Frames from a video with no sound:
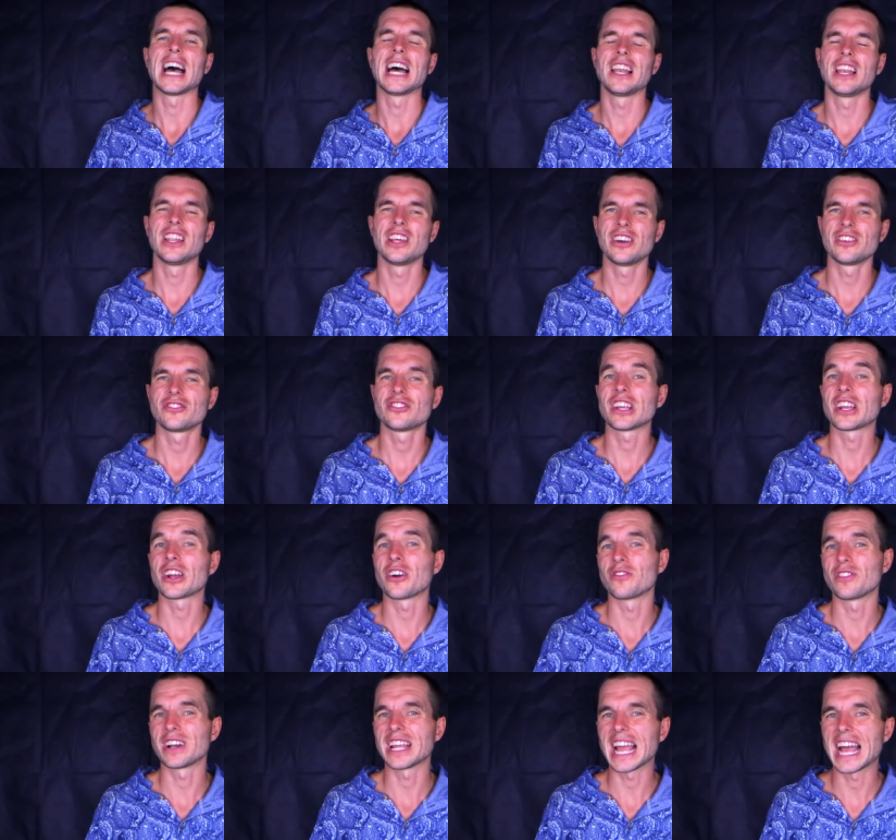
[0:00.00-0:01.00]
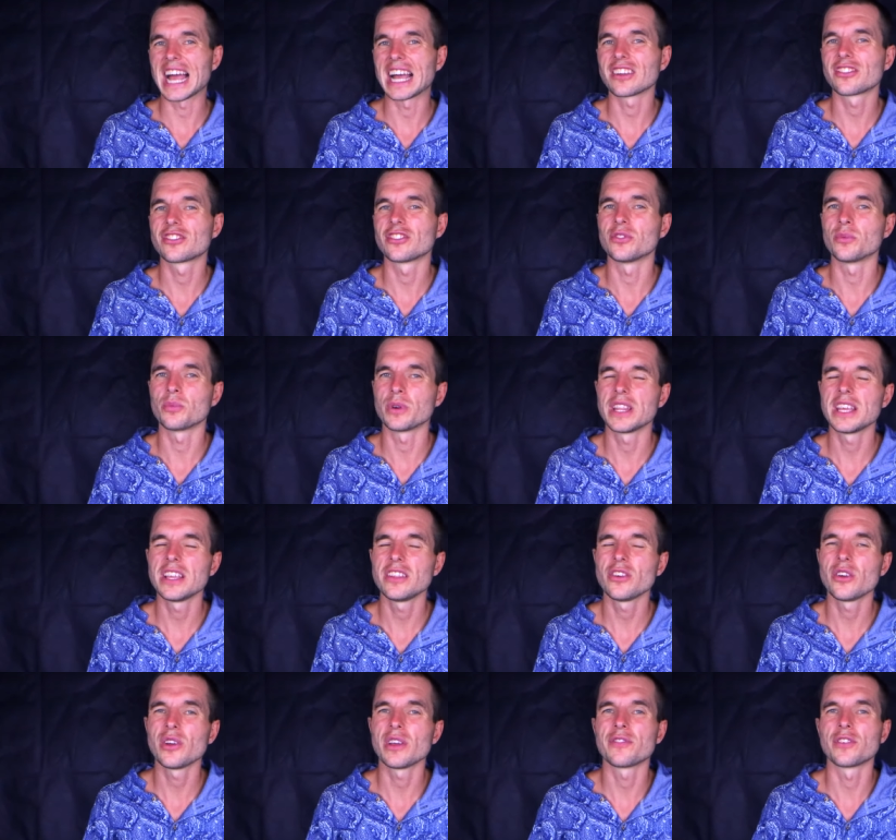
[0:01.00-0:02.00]
allergic reaction within
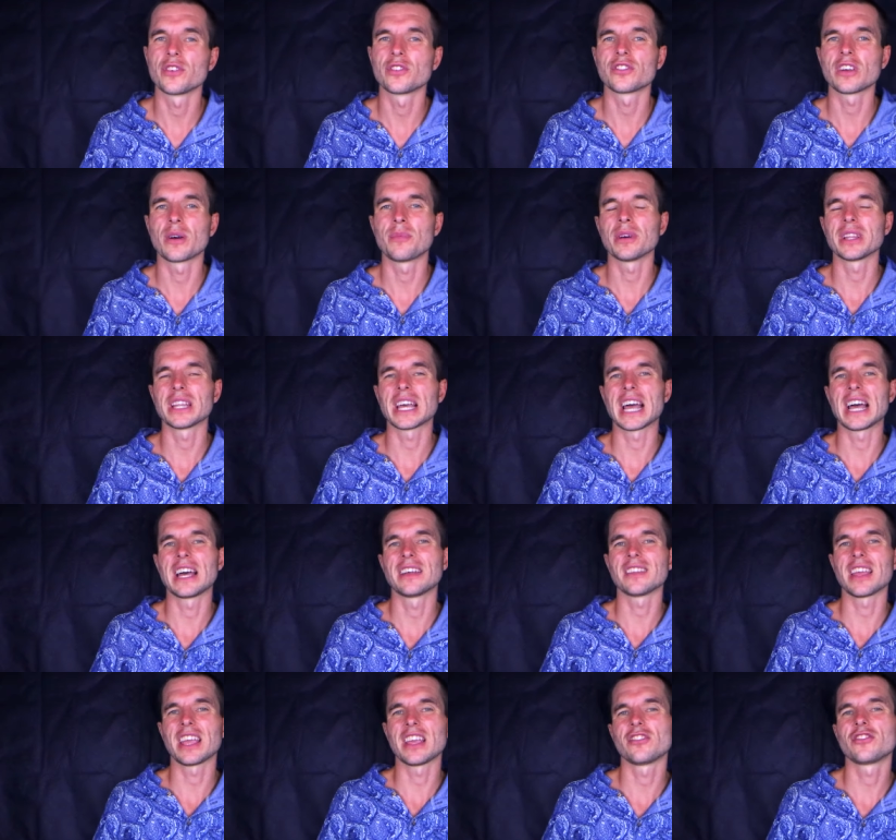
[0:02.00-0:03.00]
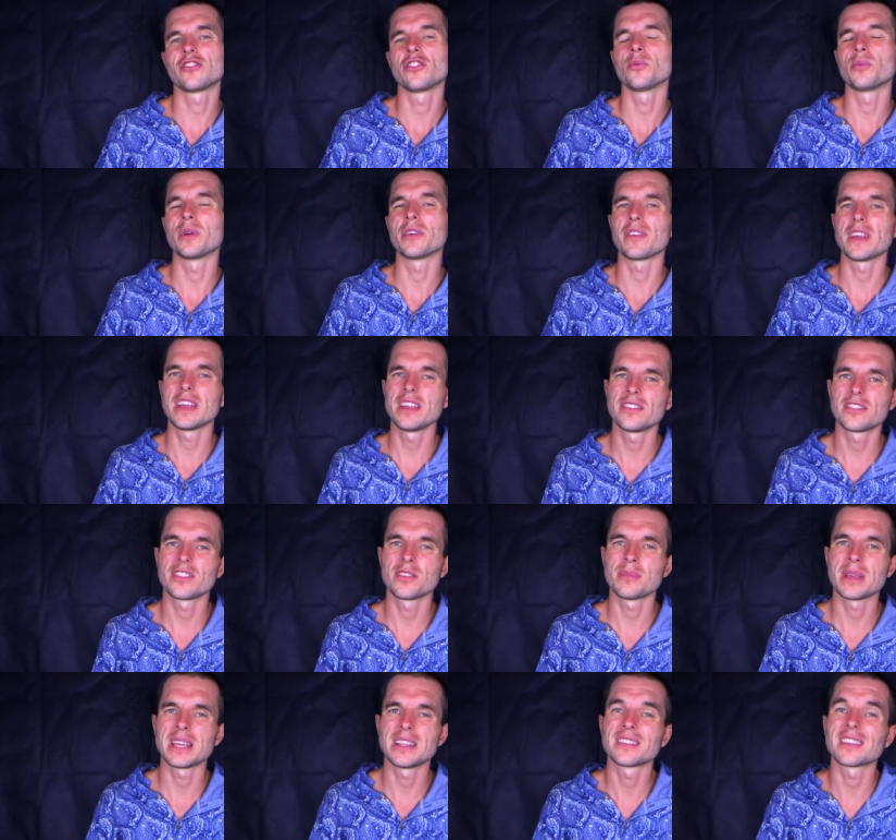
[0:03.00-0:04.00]
you if you're someone that has issue with
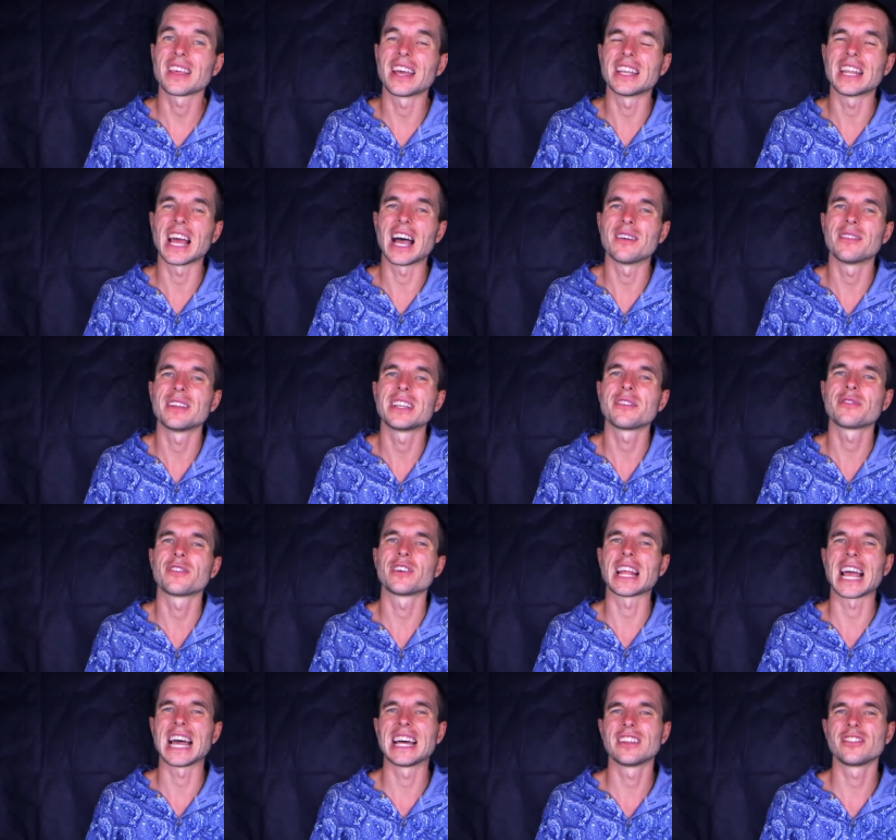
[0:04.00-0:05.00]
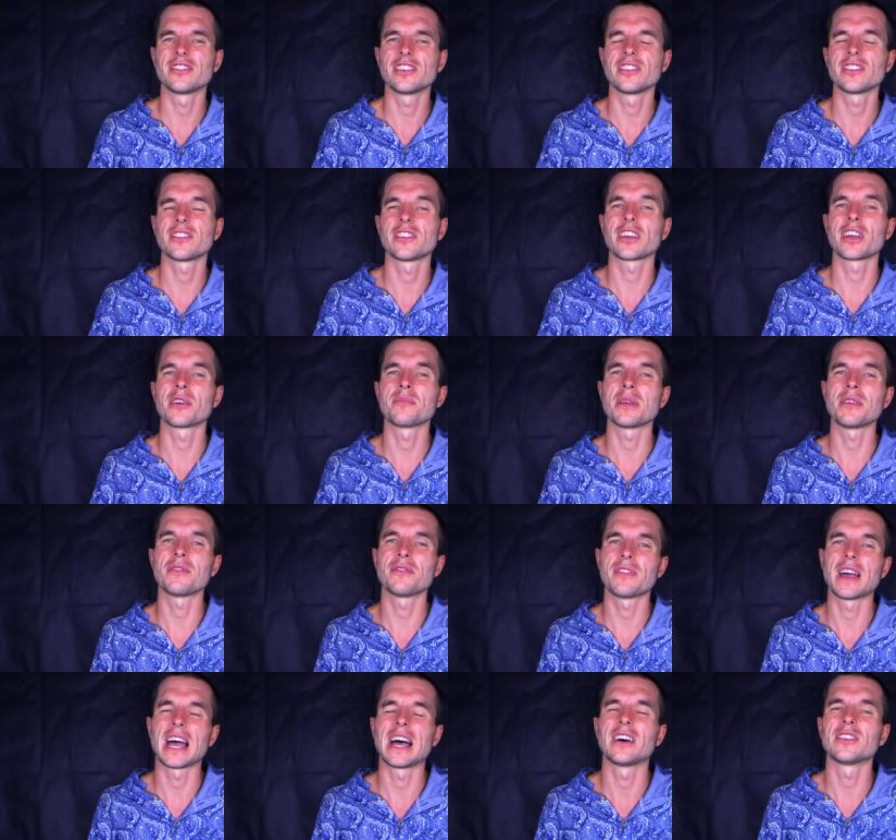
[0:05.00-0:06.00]
histamines and other different allergens that can be
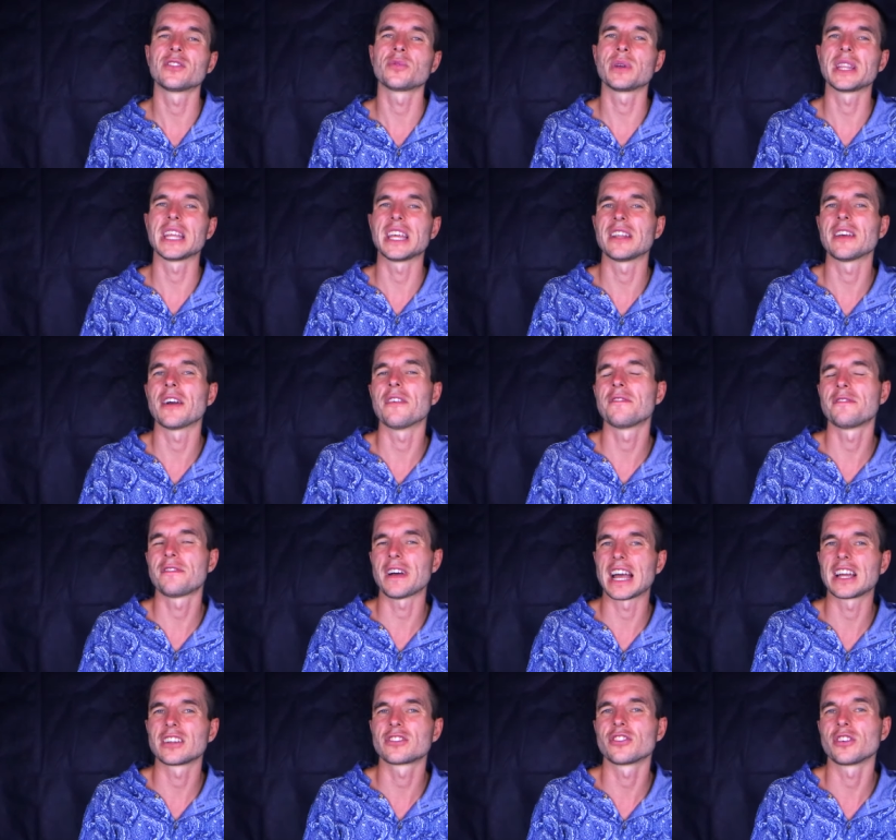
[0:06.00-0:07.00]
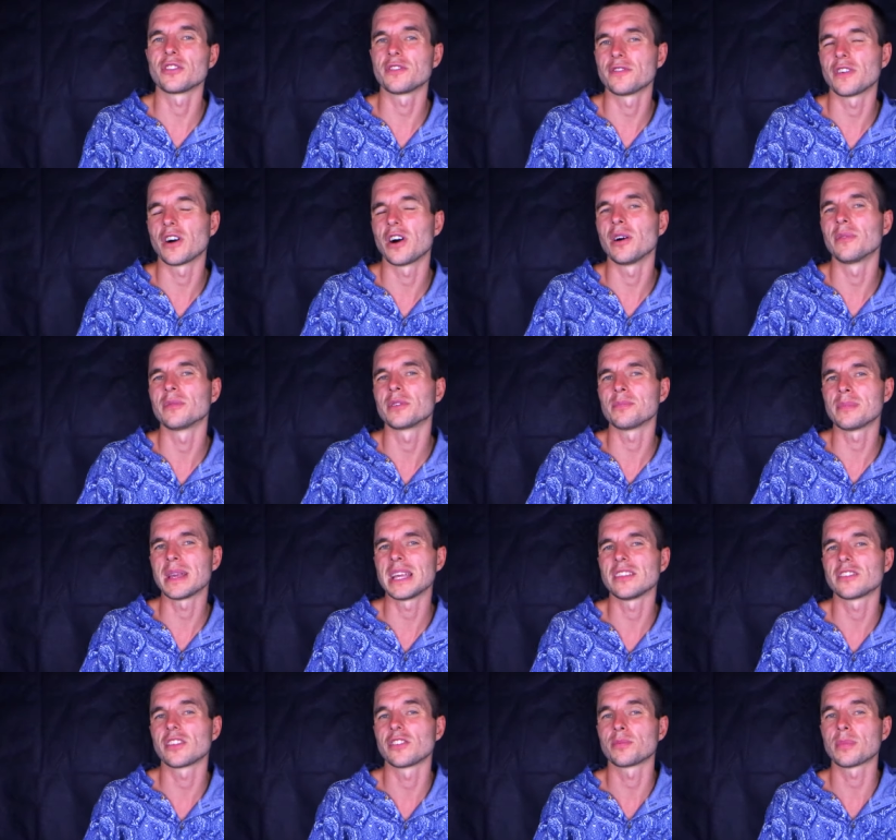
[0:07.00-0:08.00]
found within factory farmed
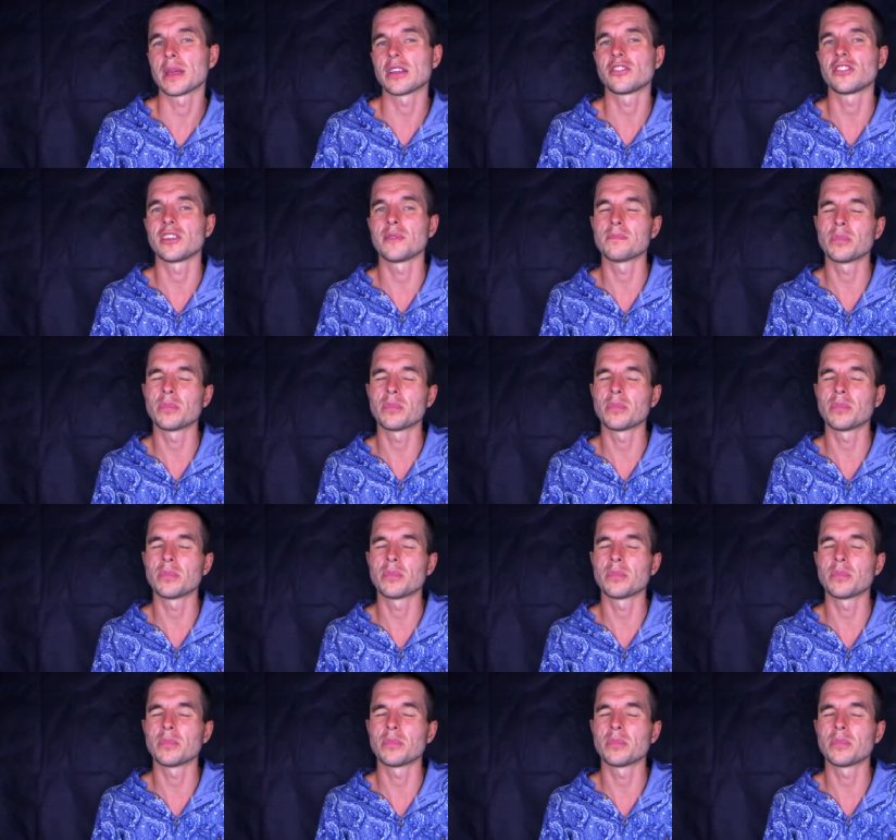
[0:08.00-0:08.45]
meats, especially